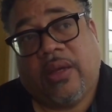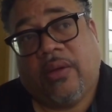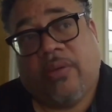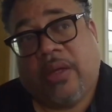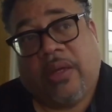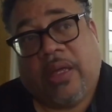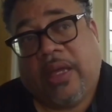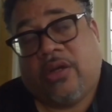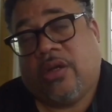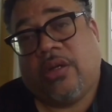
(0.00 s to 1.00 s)

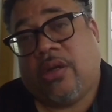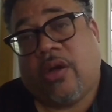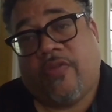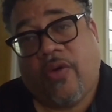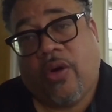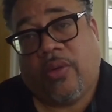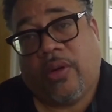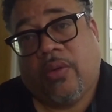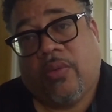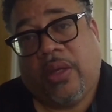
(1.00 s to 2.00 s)
it couldn't go forward.
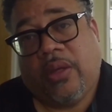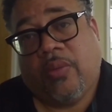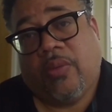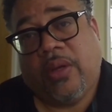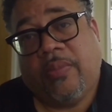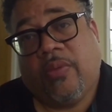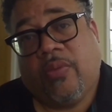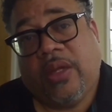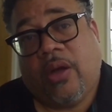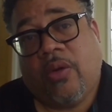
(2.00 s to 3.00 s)
We
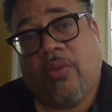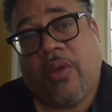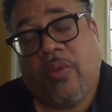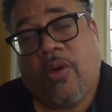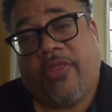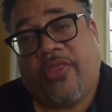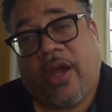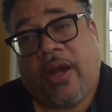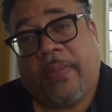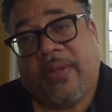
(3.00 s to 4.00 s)
want
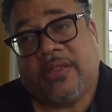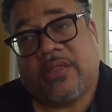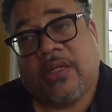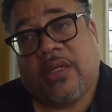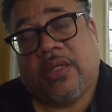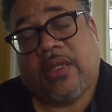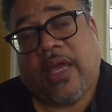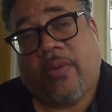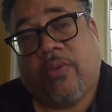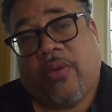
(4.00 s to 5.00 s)
therapies
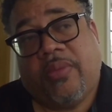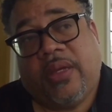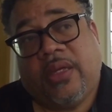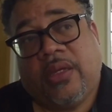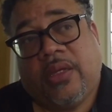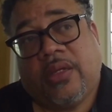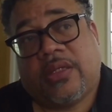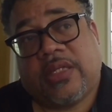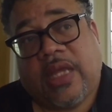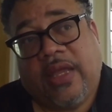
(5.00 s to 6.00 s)
that will be
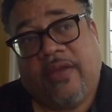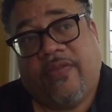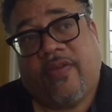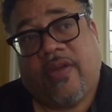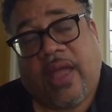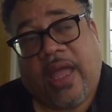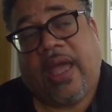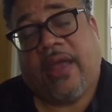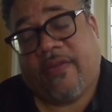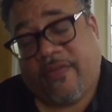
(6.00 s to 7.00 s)
safe
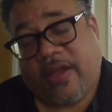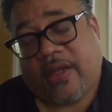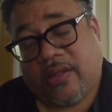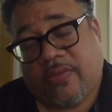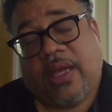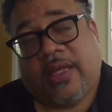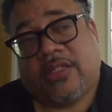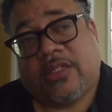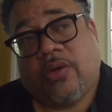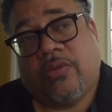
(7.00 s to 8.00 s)
and effective. And
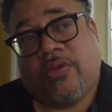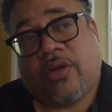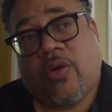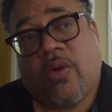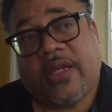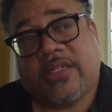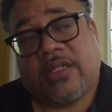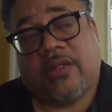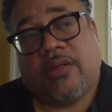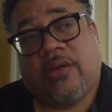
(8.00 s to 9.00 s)
so the
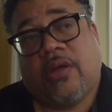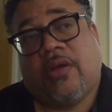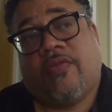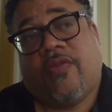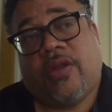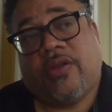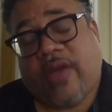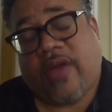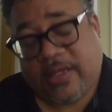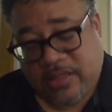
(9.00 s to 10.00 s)
question for this
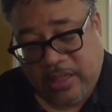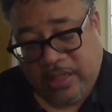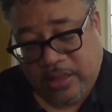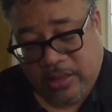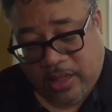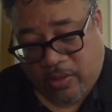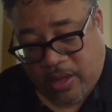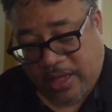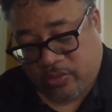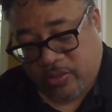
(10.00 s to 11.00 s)
vaccine, that
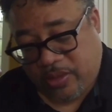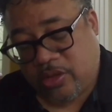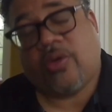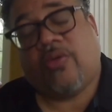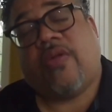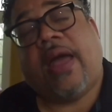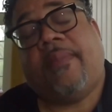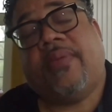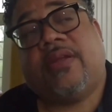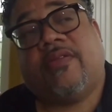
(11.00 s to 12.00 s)
as we do a
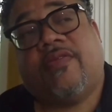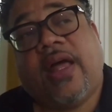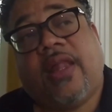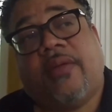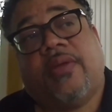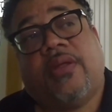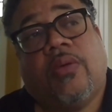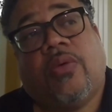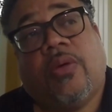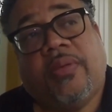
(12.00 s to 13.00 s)
rapid development,
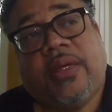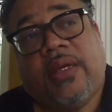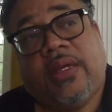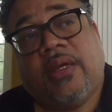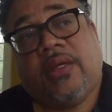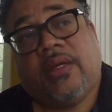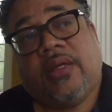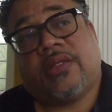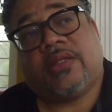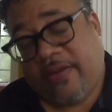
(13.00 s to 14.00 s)
will be
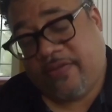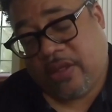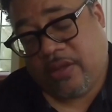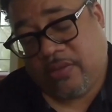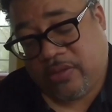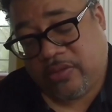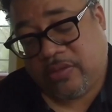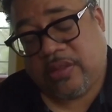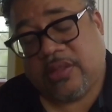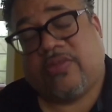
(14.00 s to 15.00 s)
the safety of
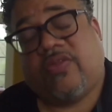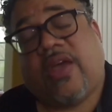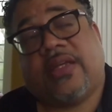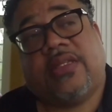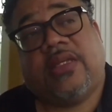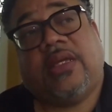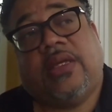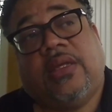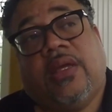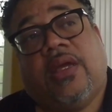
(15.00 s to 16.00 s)
this
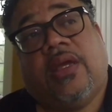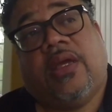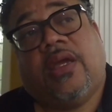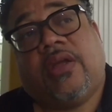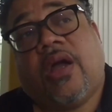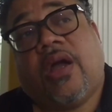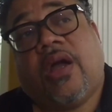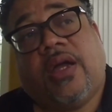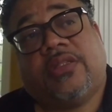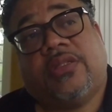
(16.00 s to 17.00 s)
vaccine in
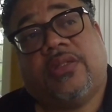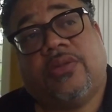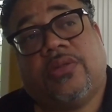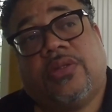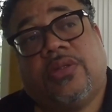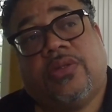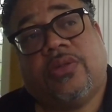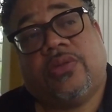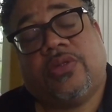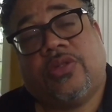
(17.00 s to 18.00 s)
regards to
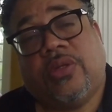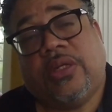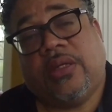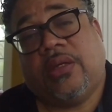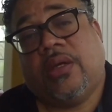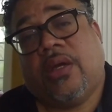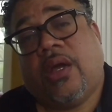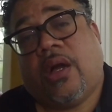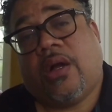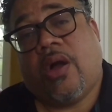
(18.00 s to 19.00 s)
treating
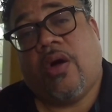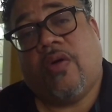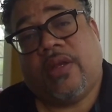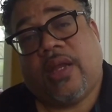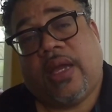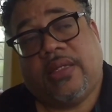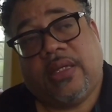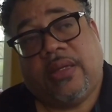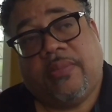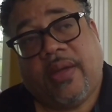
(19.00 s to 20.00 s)

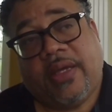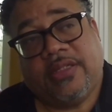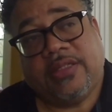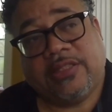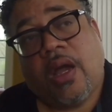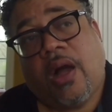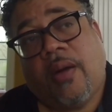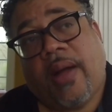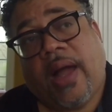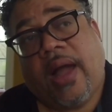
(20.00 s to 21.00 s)
COVID-19 patients.
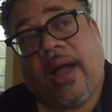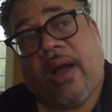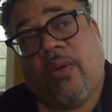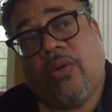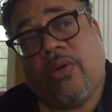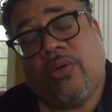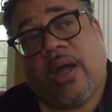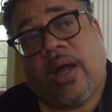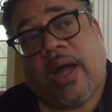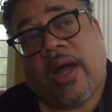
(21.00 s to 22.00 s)
I
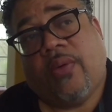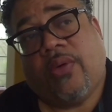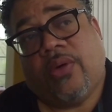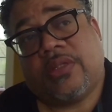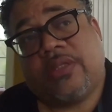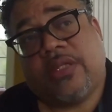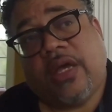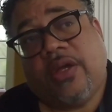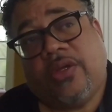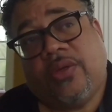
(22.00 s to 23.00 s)
will tell
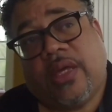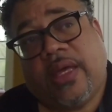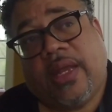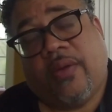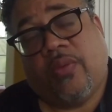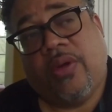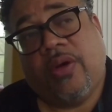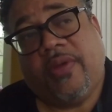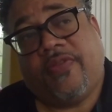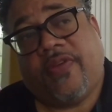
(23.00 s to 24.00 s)
you that we'll
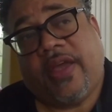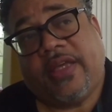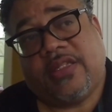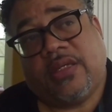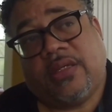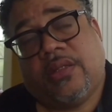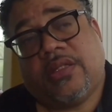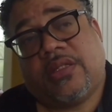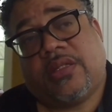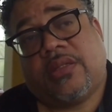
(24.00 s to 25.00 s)
be facing
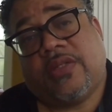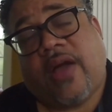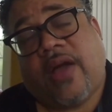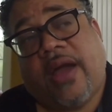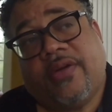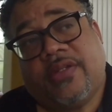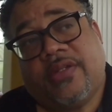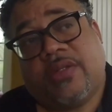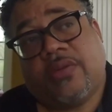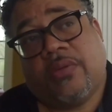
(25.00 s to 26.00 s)
this
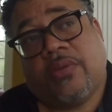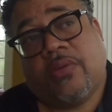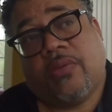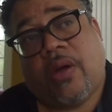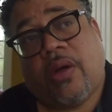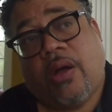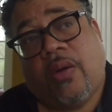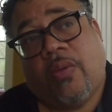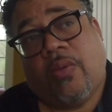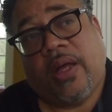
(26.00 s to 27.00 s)
virus
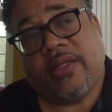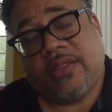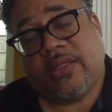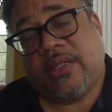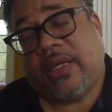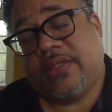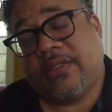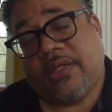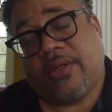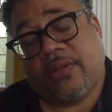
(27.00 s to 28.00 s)
well into
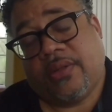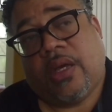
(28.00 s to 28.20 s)
next year,